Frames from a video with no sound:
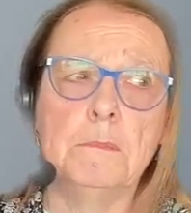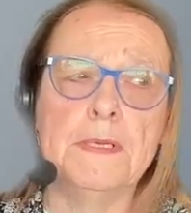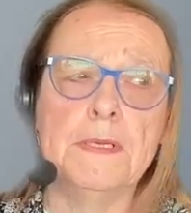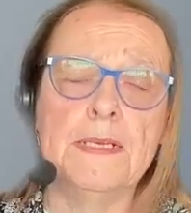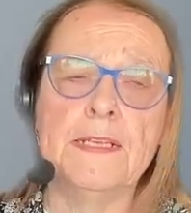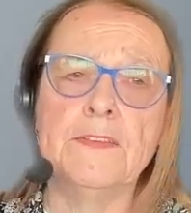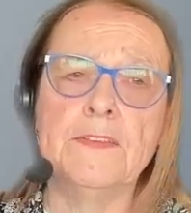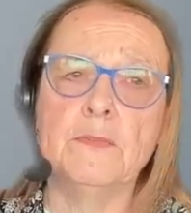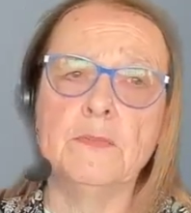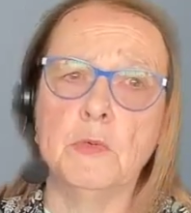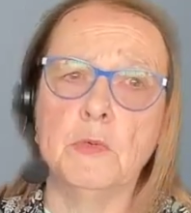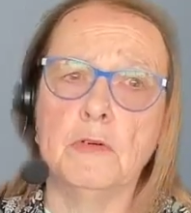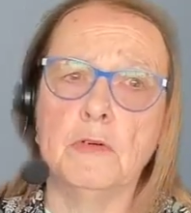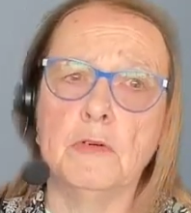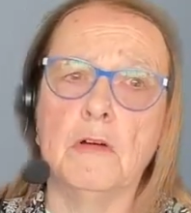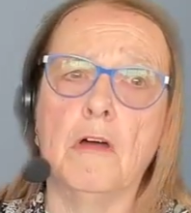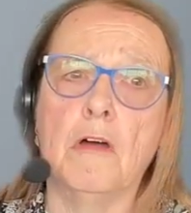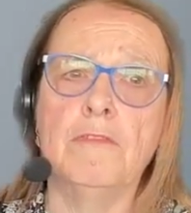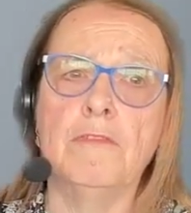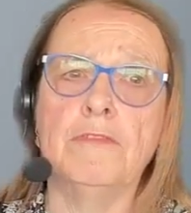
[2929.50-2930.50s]
But it's
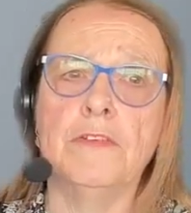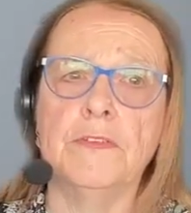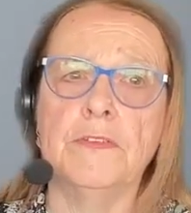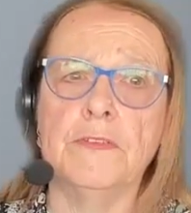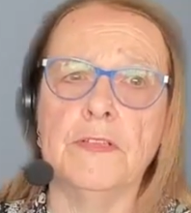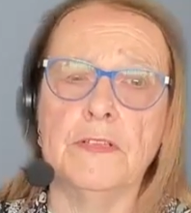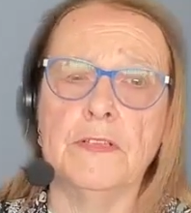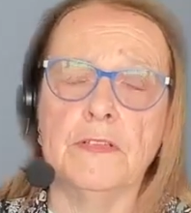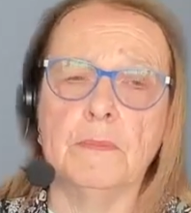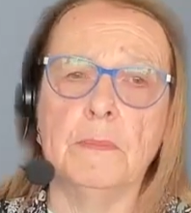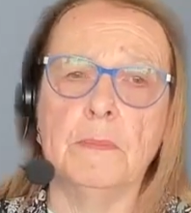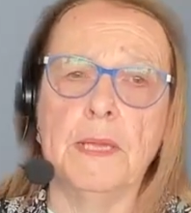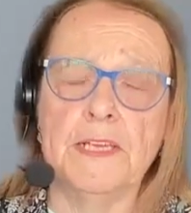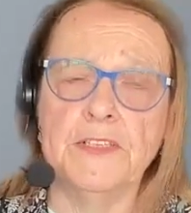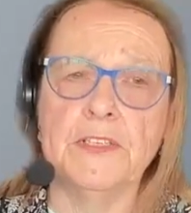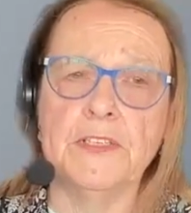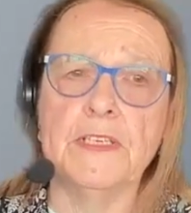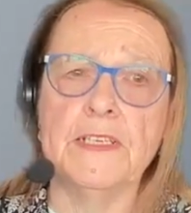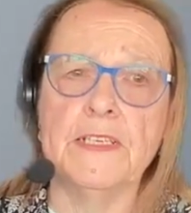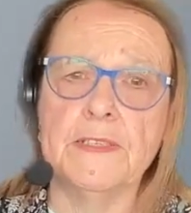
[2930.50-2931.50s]
more often that the
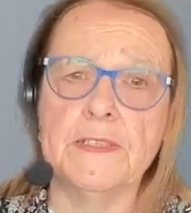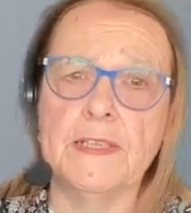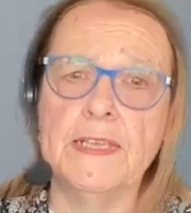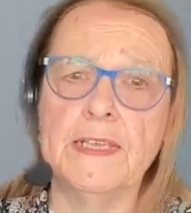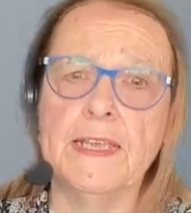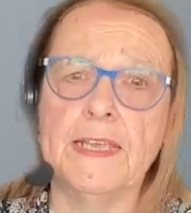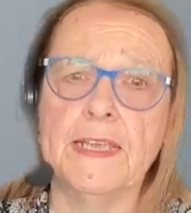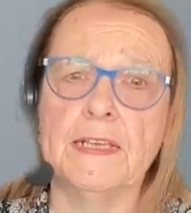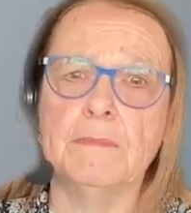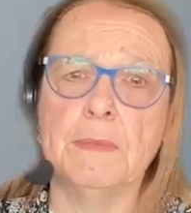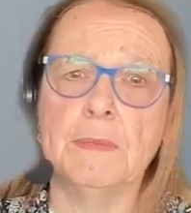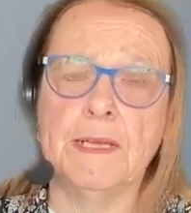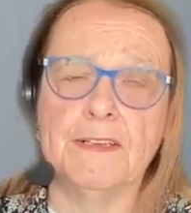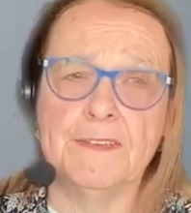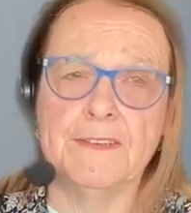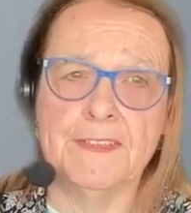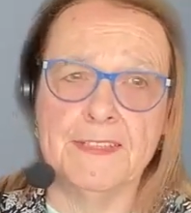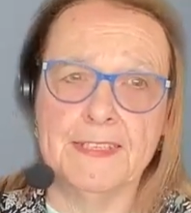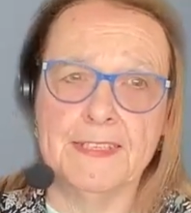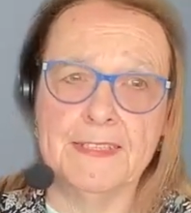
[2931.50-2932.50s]
patient is thinking
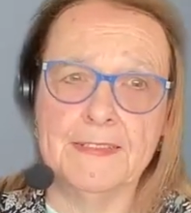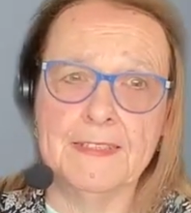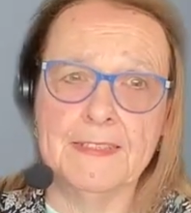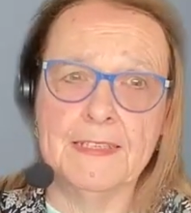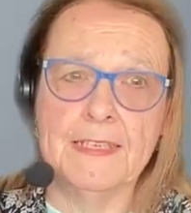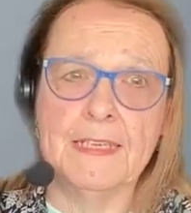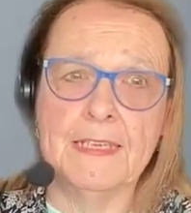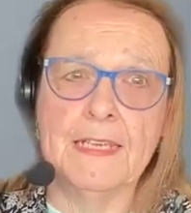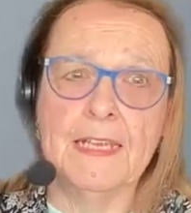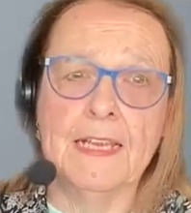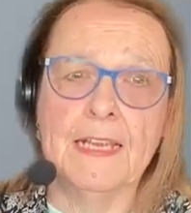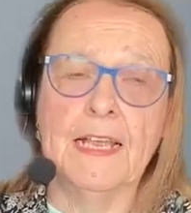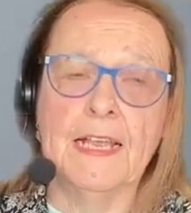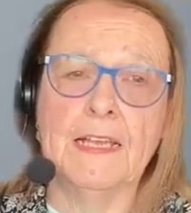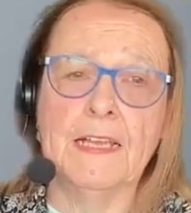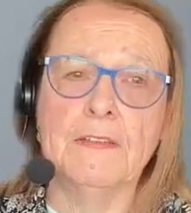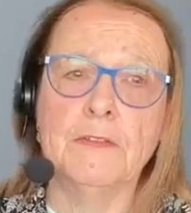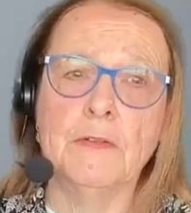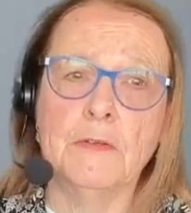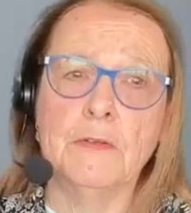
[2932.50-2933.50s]
about it
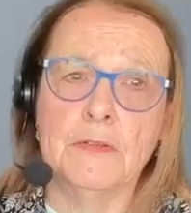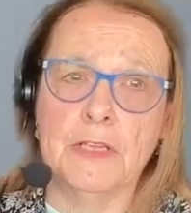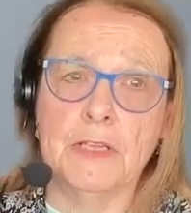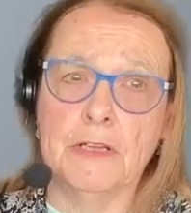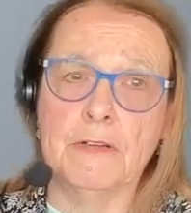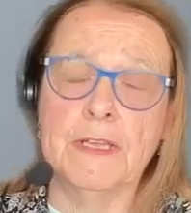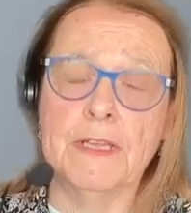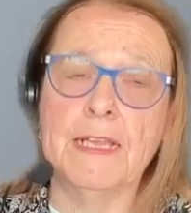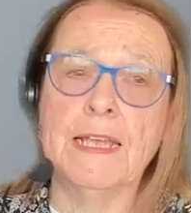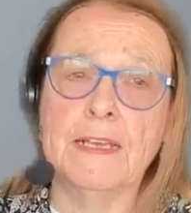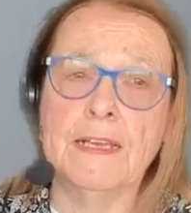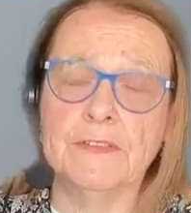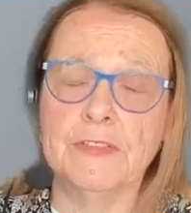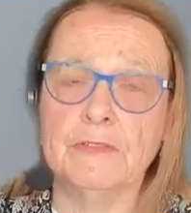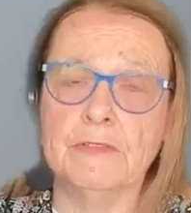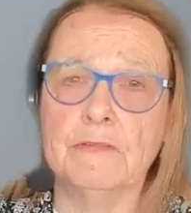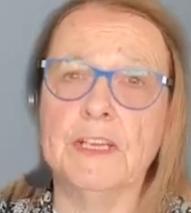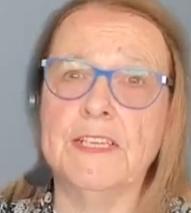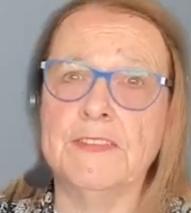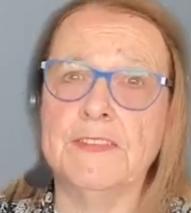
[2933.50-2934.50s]
and not knowing how
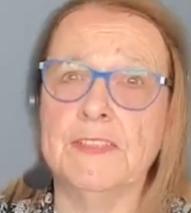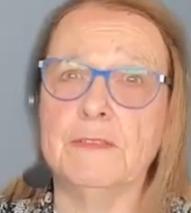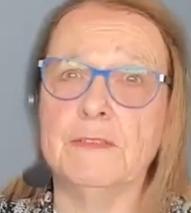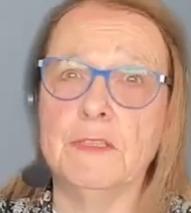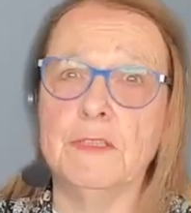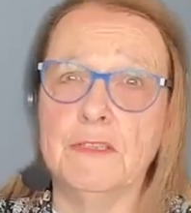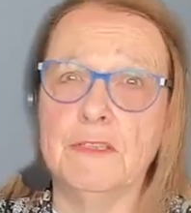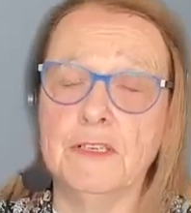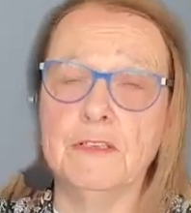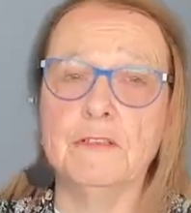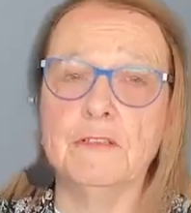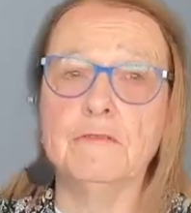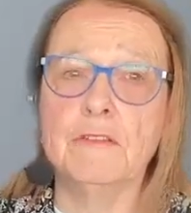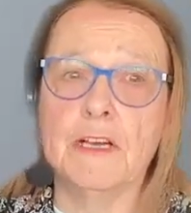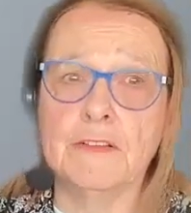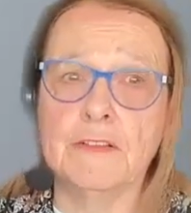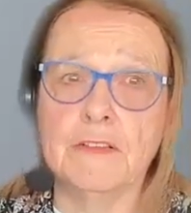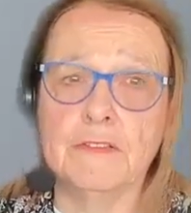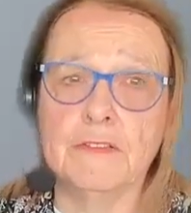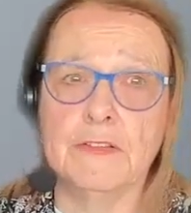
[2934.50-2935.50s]
to raise it with you
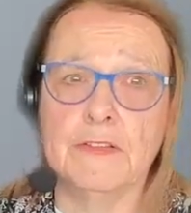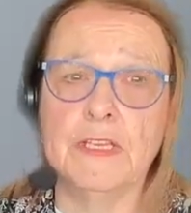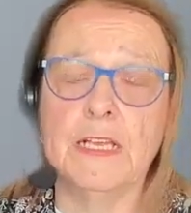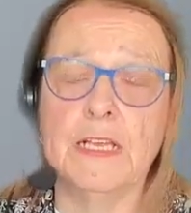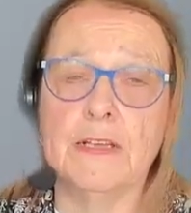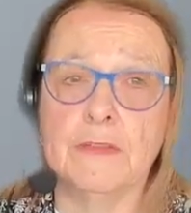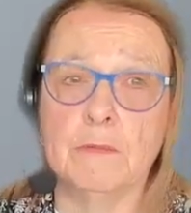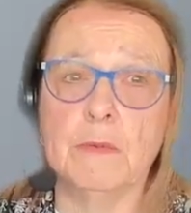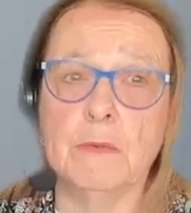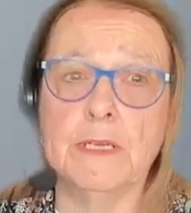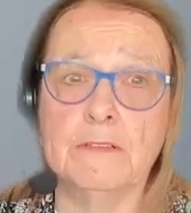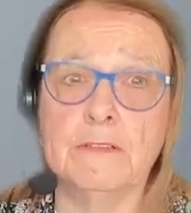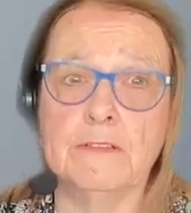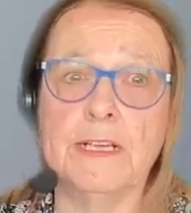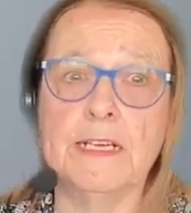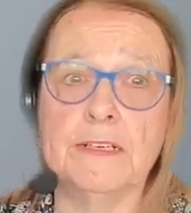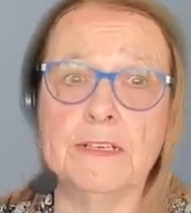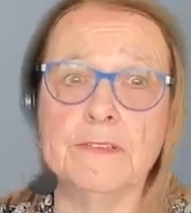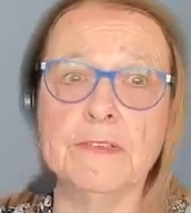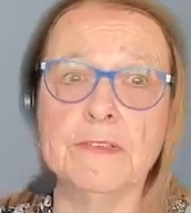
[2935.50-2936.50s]
rather than the other way
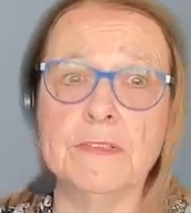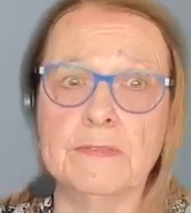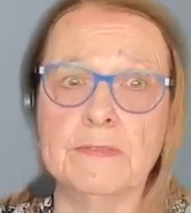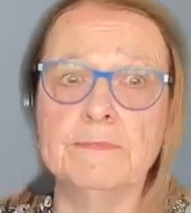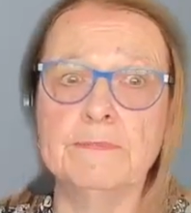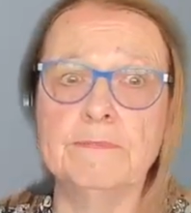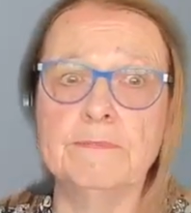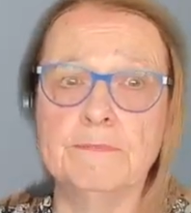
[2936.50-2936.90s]
round.